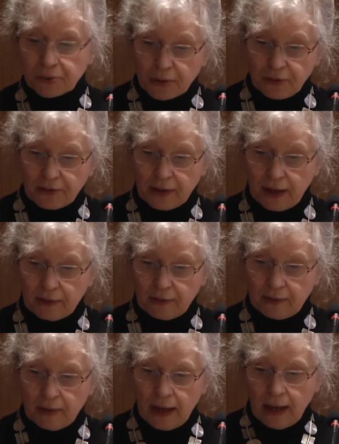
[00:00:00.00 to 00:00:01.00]

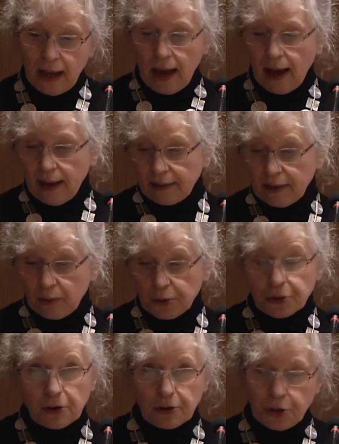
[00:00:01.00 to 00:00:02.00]
process, and I
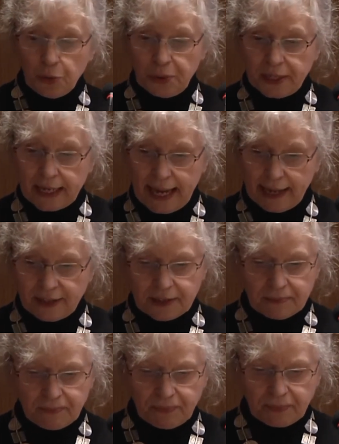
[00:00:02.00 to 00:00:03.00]
would argue, debt.
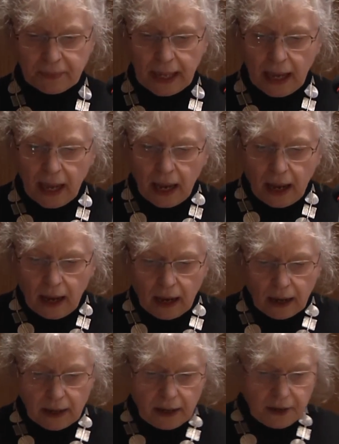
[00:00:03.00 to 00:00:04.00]

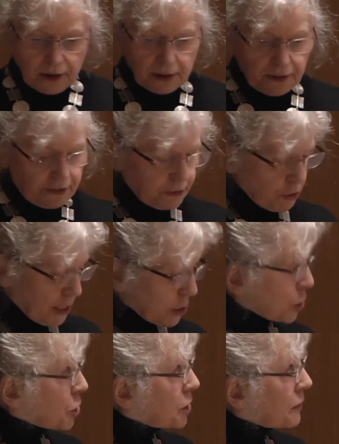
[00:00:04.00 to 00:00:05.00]

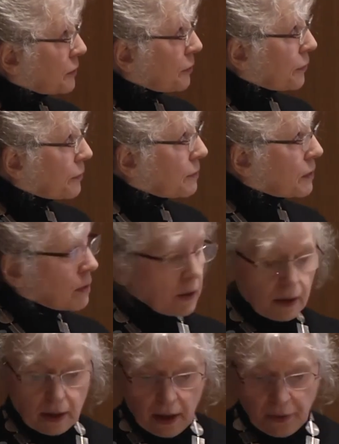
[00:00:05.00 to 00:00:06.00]
Constructions
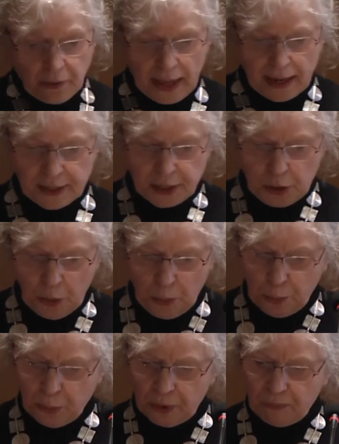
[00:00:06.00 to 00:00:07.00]
that
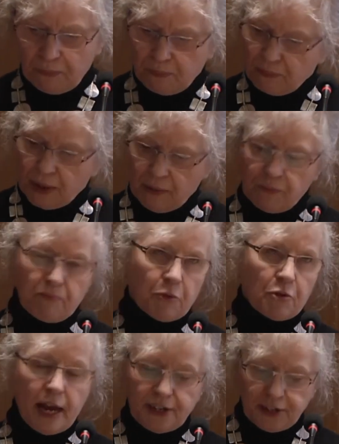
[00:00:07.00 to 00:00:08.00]
were
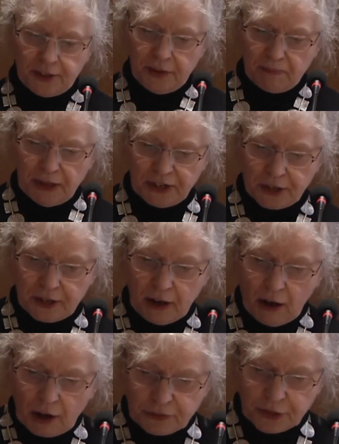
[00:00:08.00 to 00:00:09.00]
created in the immediate
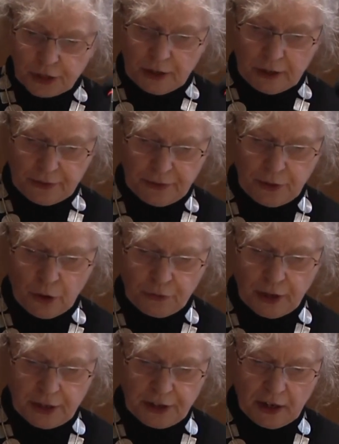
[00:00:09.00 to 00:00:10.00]
aftermath
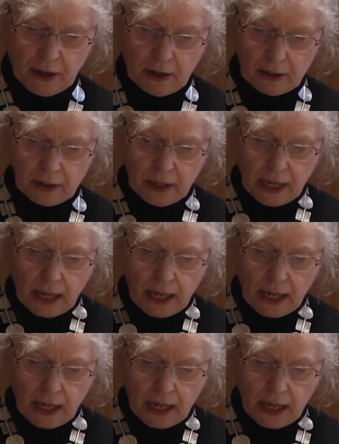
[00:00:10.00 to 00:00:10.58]
of guitar